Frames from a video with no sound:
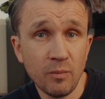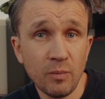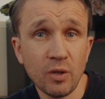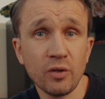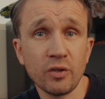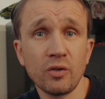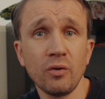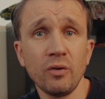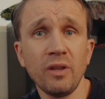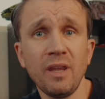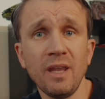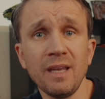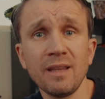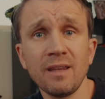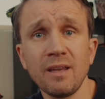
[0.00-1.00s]
Because
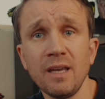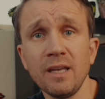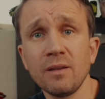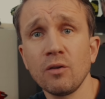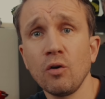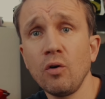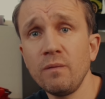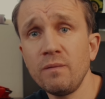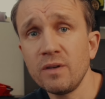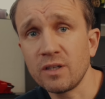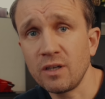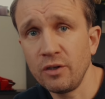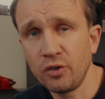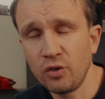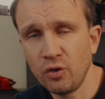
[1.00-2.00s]
content can
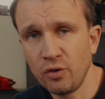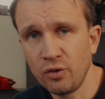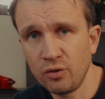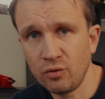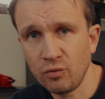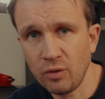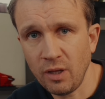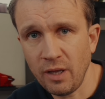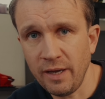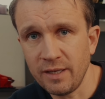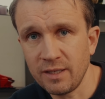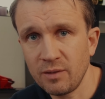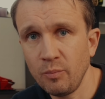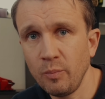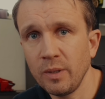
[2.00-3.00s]
obviously turn into
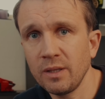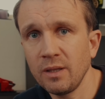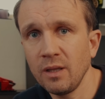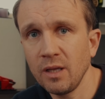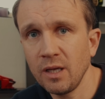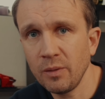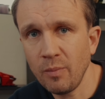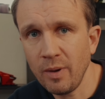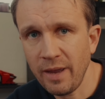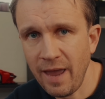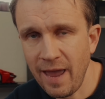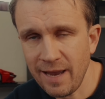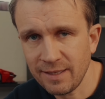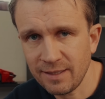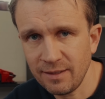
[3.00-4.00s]
clients, but not by
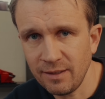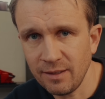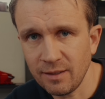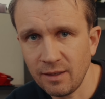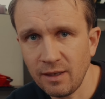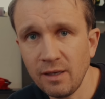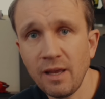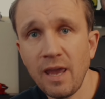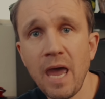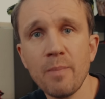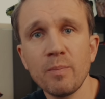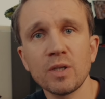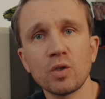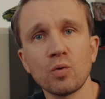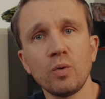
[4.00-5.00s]
accident. It
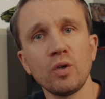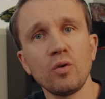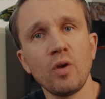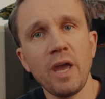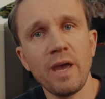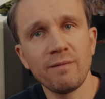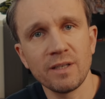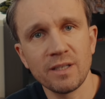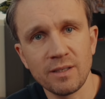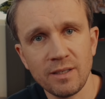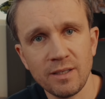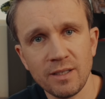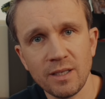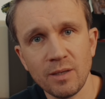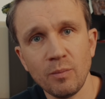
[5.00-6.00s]
happens when you have a
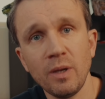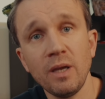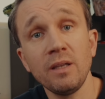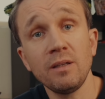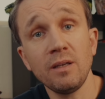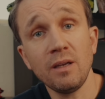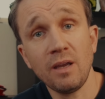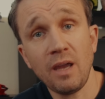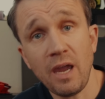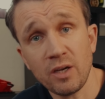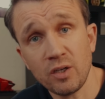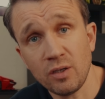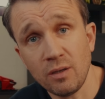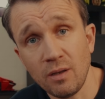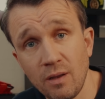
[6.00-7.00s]
system and take
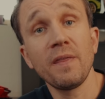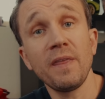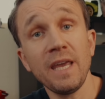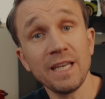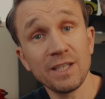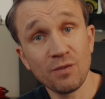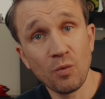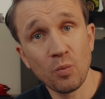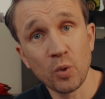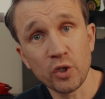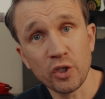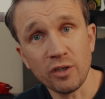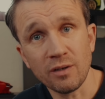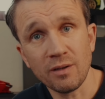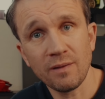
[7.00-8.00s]
action. Thanks for
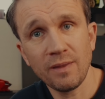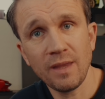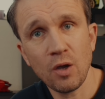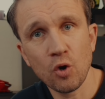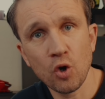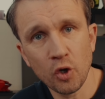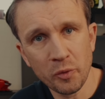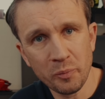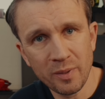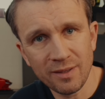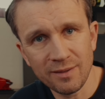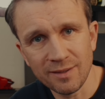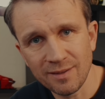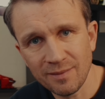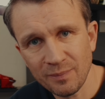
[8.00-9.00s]
watching. Now go and
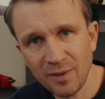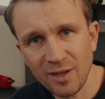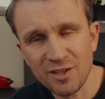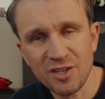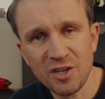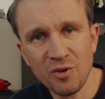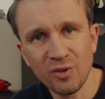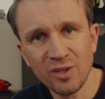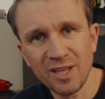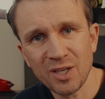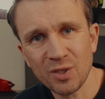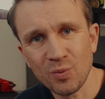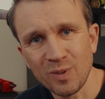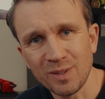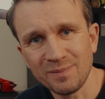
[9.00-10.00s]
build it. I see you in the
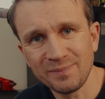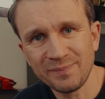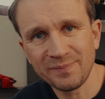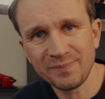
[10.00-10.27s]
next one.